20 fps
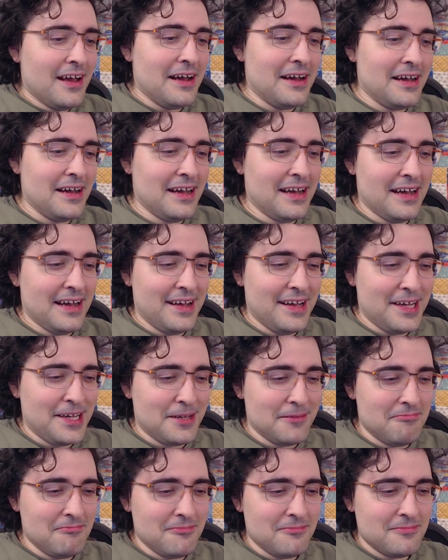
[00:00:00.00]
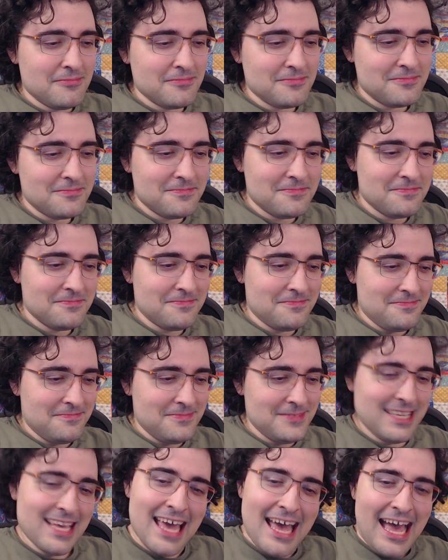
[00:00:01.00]
Um,
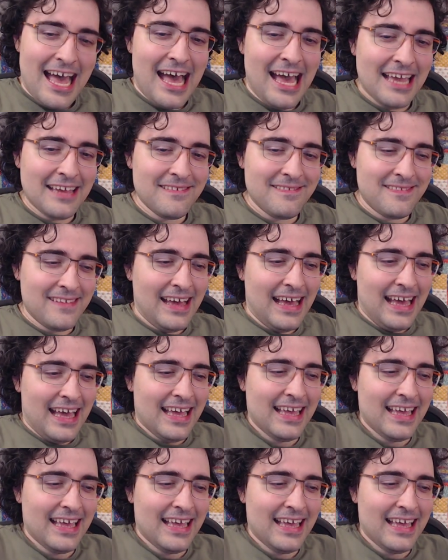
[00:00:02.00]
yeah, I, I,